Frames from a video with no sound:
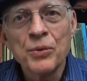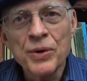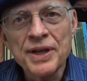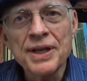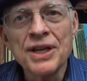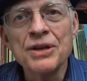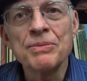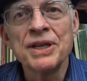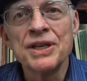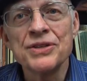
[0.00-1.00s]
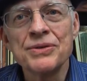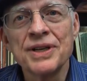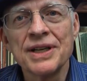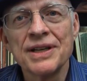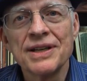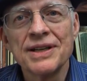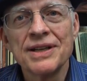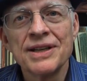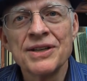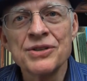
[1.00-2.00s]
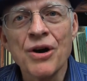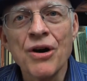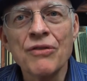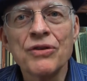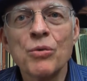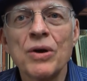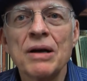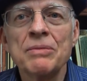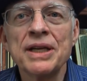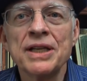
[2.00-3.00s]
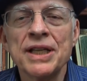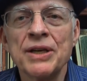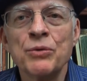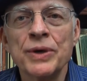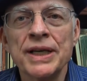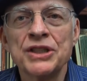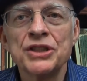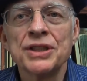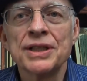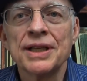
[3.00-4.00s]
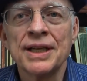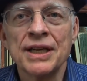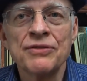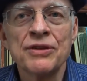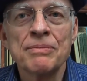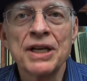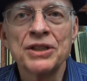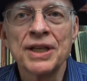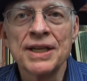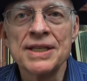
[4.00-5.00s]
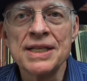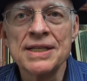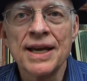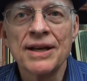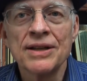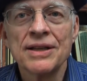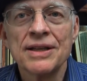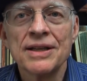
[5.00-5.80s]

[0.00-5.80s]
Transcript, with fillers: Written human history is overwhelmingly rich in information and detail,